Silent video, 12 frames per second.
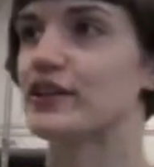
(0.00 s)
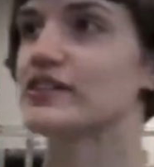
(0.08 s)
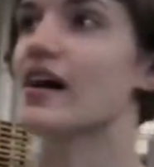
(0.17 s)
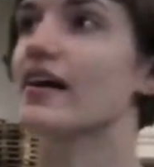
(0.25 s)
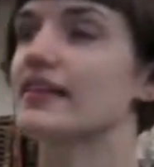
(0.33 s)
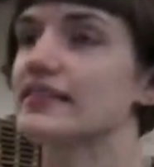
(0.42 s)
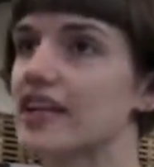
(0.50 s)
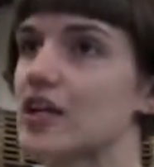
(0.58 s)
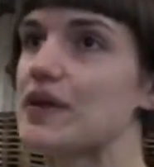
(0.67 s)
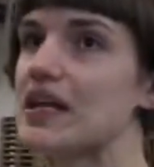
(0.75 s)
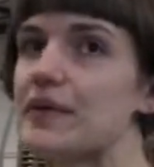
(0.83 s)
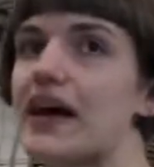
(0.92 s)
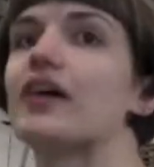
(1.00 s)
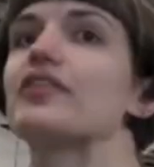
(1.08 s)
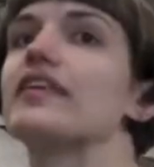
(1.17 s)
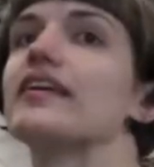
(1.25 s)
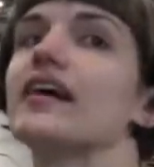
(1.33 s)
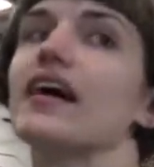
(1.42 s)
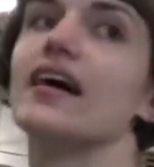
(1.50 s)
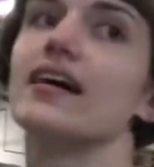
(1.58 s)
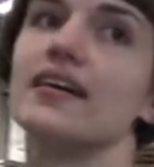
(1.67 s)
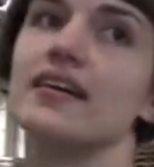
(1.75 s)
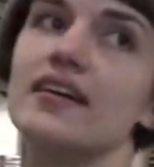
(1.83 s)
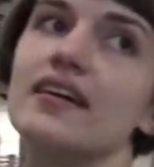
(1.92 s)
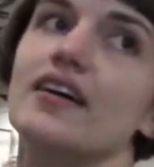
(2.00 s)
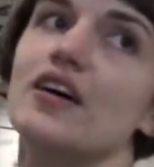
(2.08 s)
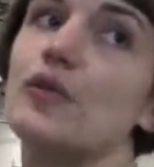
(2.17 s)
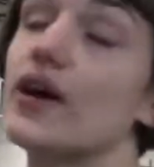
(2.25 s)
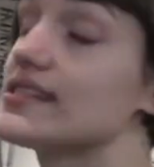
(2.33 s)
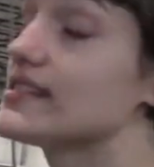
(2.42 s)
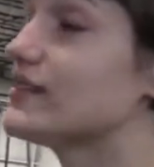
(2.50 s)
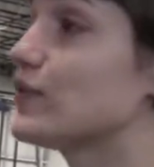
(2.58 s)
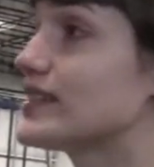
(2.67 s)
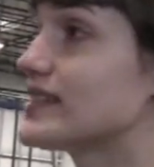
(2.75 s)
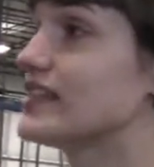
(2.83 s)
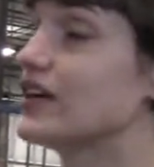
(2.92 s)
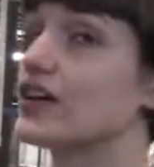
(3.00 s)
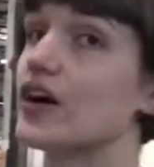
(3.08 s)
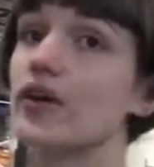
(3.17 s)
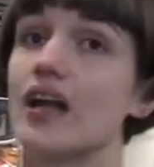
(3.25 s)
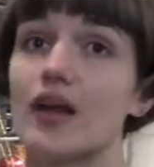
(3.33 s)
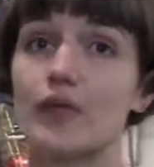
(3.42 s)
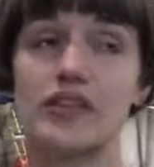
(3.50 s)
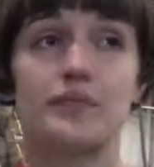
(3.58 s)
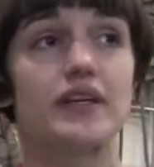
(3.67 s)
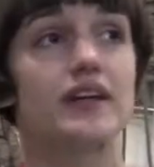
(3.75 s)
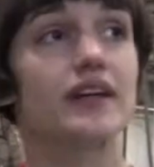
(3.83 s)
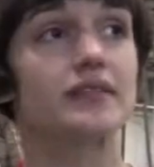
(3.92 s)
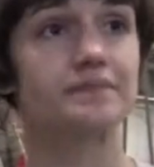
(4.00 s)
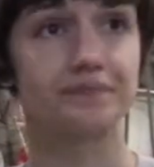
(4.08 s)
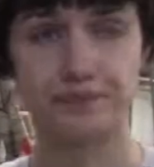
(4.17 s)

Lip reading: to talk a little bit about the what's still going on with the beer.